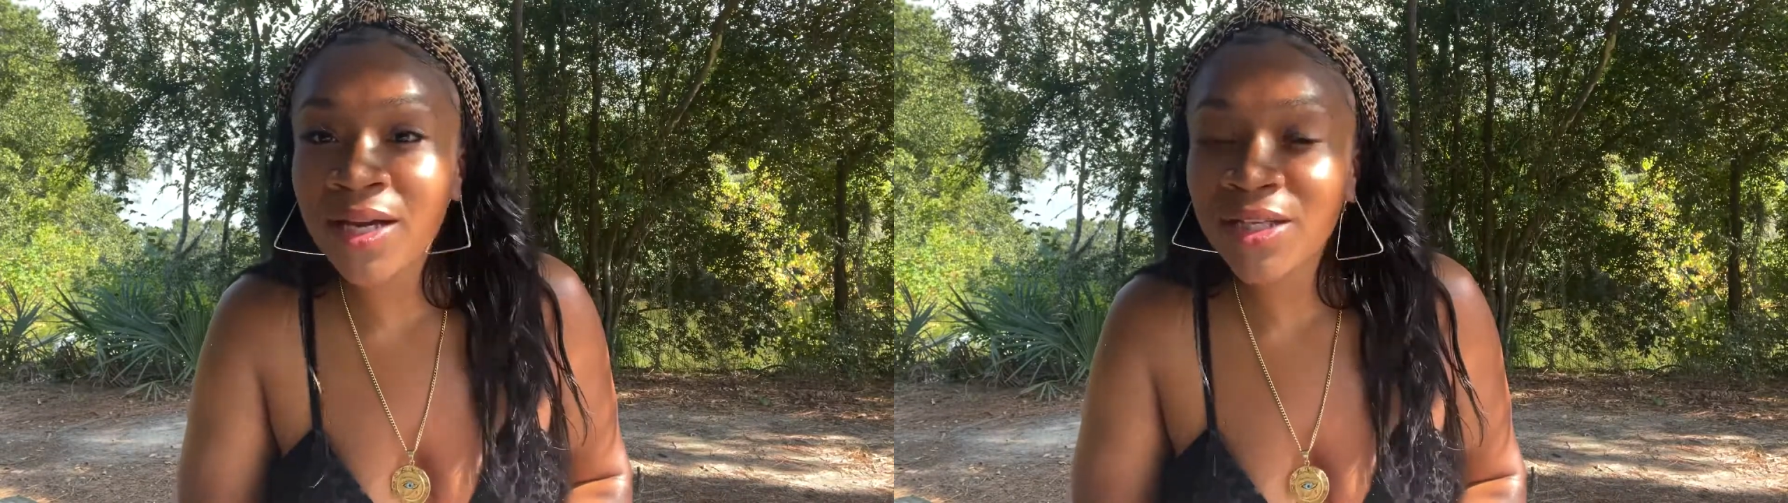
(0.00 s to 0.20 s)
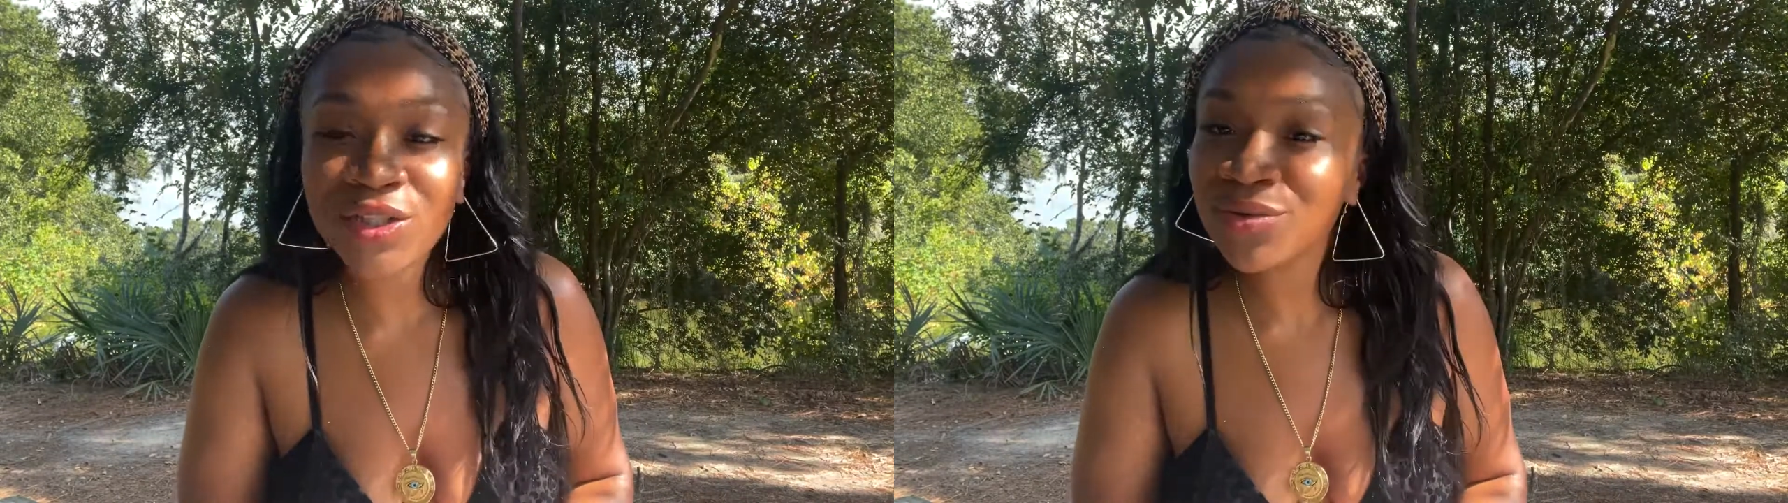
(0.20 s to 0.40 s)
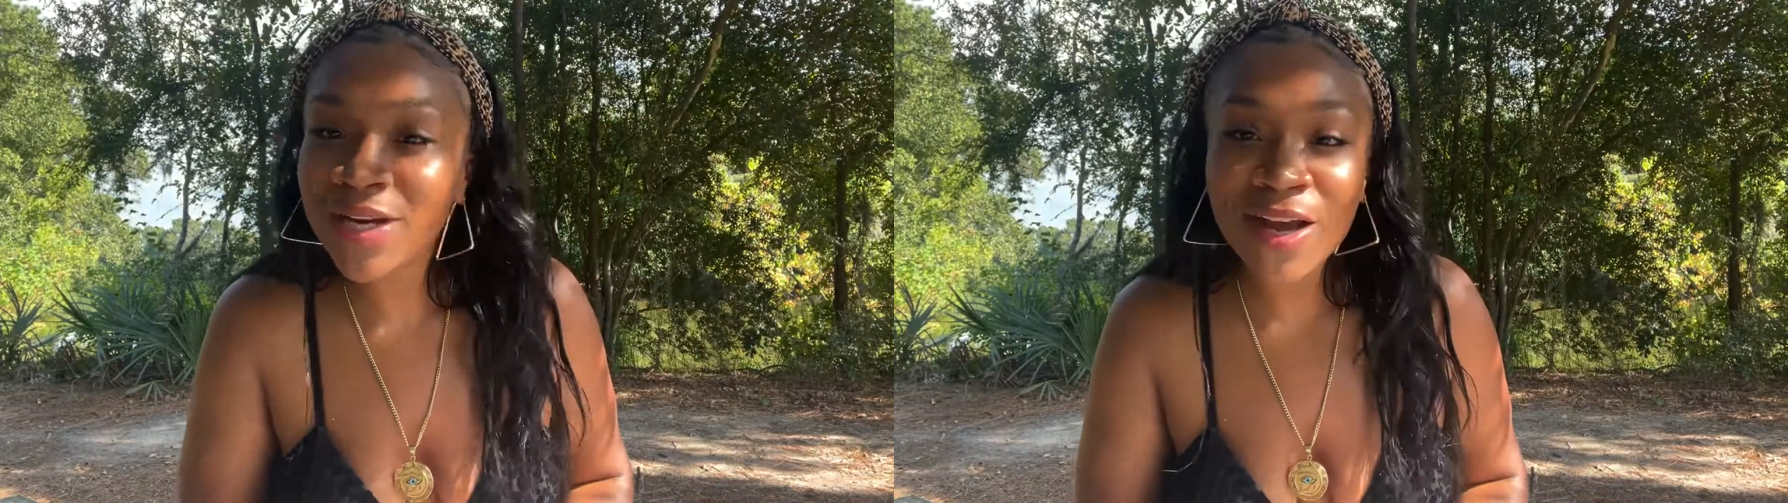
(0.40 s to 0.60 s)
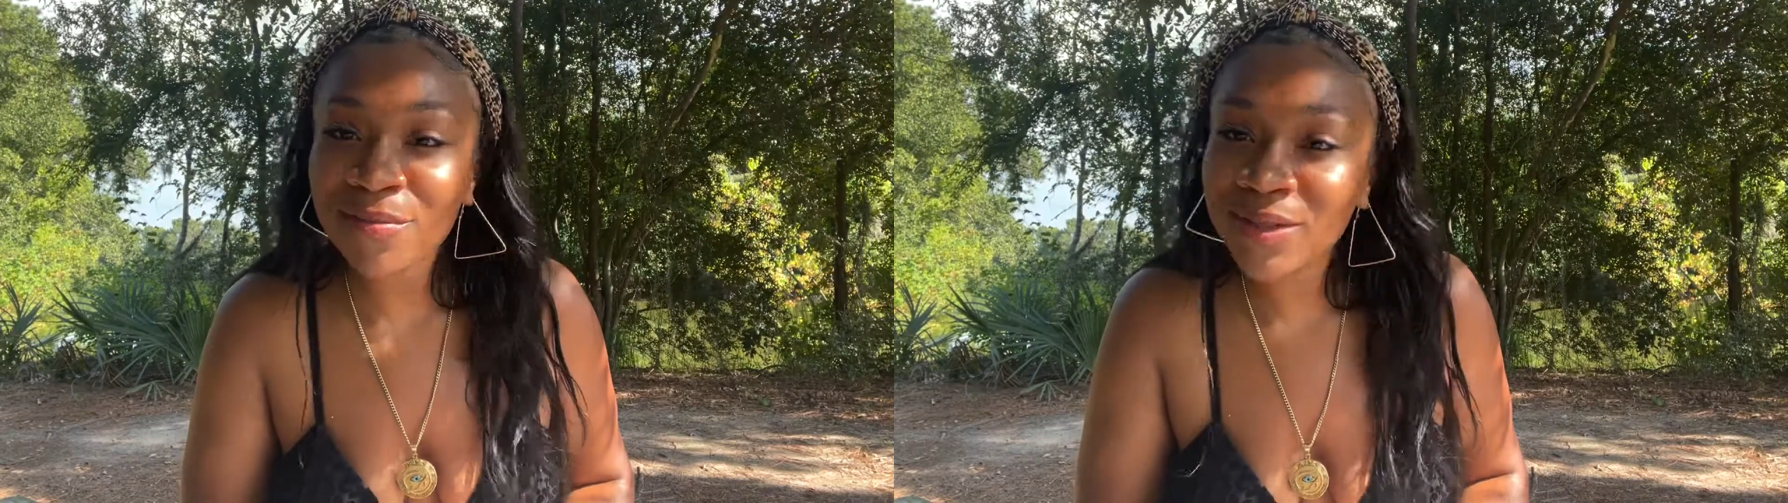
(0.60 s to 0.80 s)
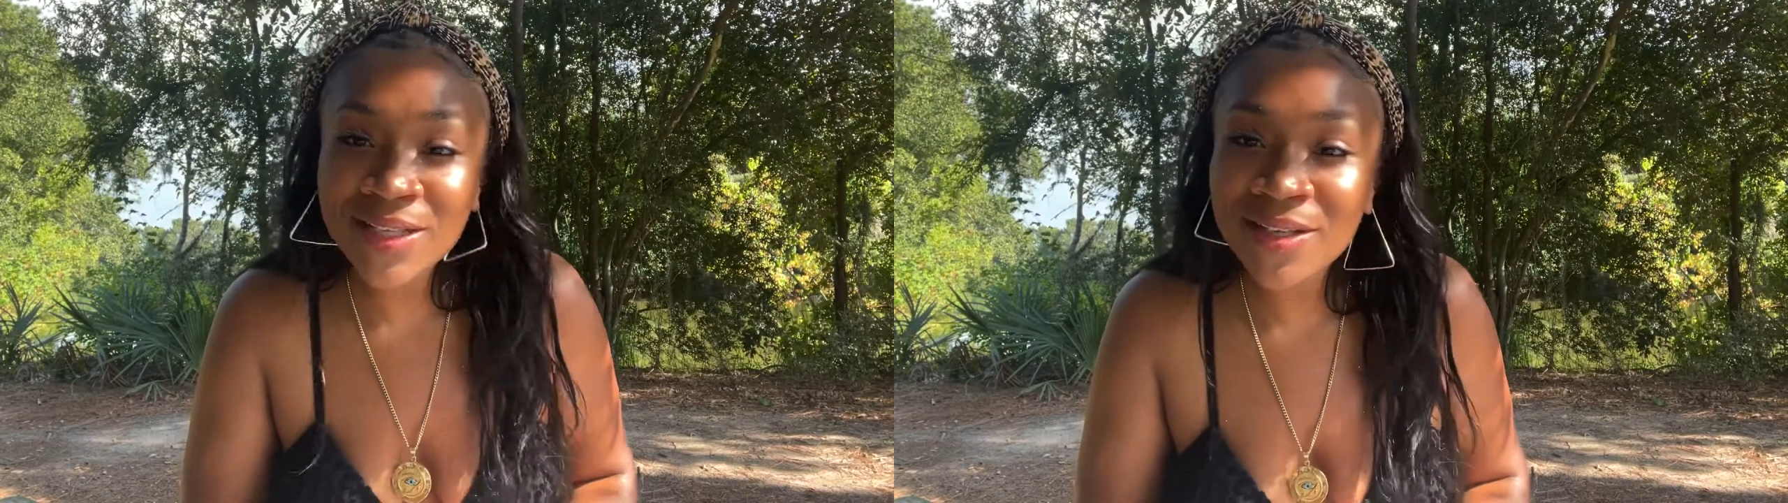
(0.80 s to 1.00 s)
because you're not
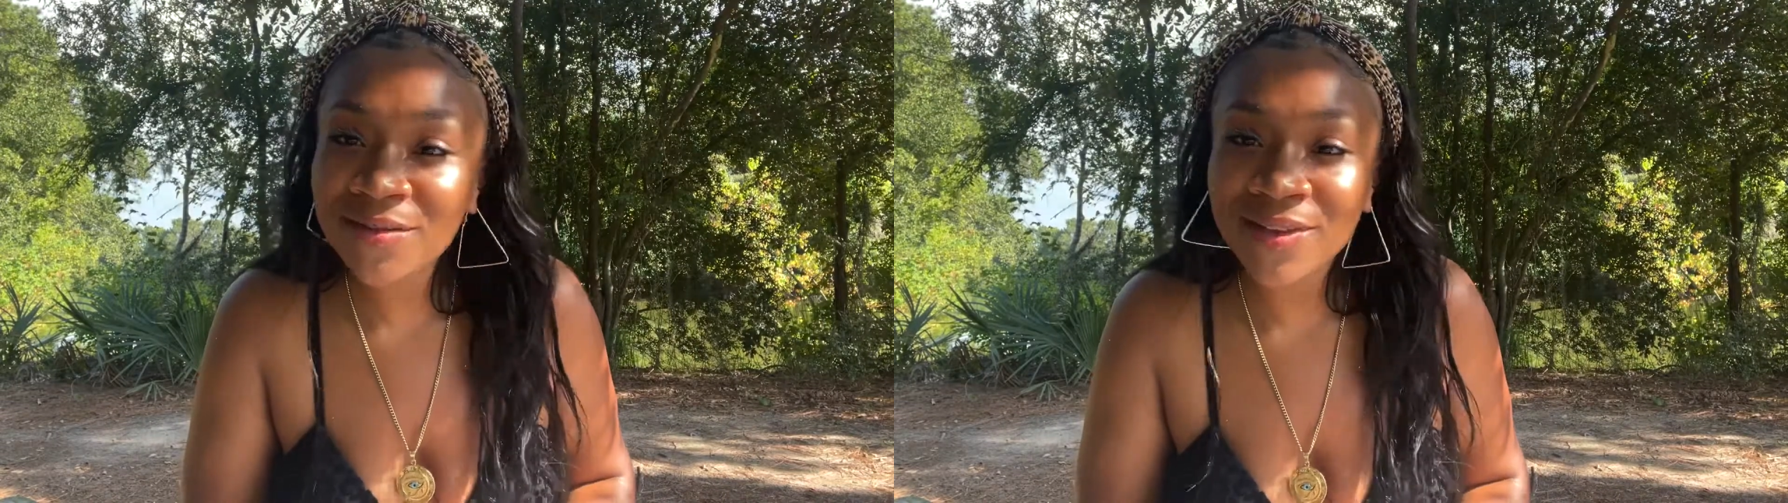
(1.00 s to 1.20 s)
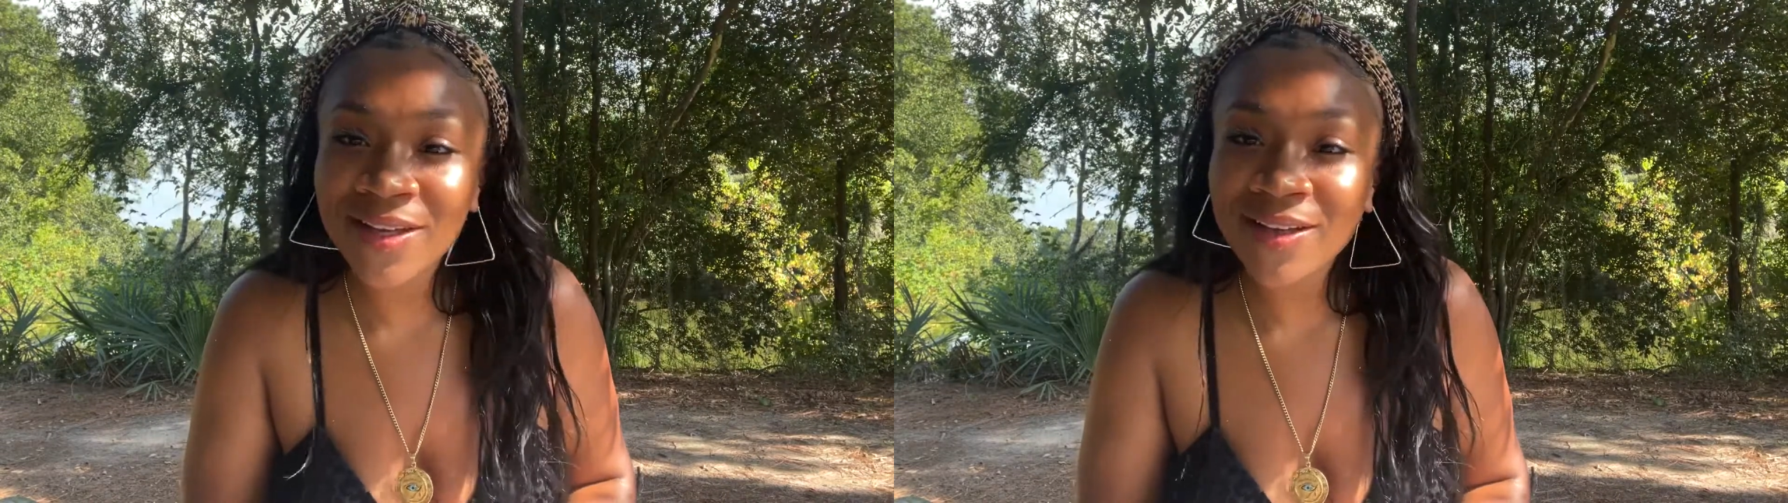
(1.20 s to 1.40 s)
believing?